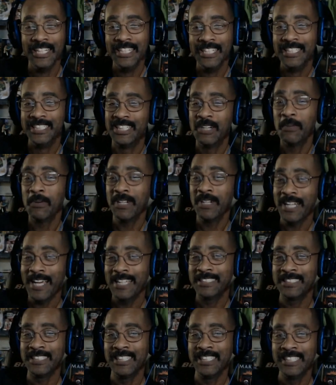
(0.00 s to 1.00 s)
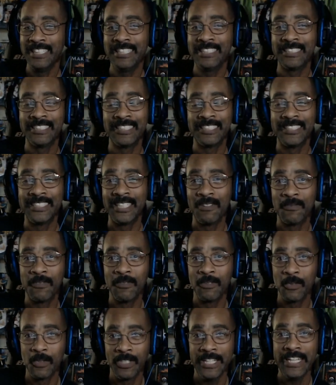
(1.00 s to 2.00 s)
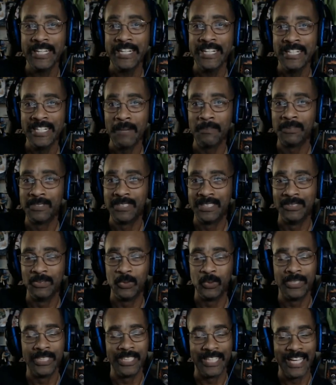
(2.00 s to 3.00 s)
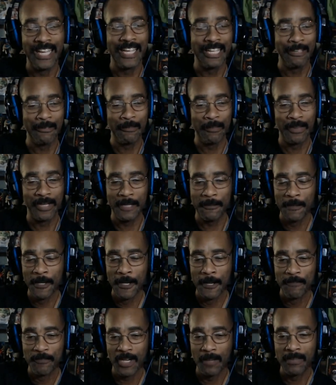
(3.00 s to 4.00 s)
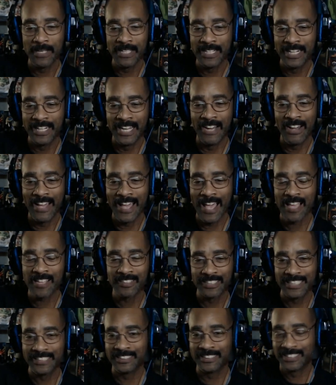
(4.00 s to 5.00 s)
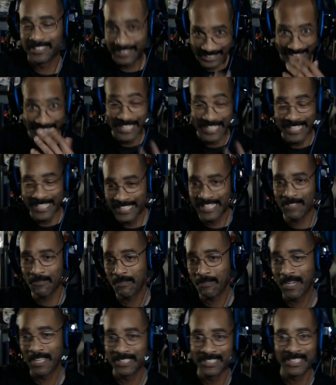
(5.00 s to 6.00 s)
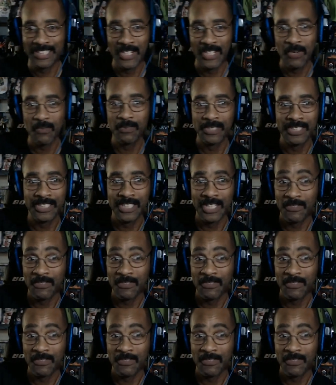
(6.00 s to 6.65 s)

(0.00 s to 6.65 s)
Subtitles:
There were lots of leaks and stuff leading up to today, but I mean, now actually seeing it myself and stuff.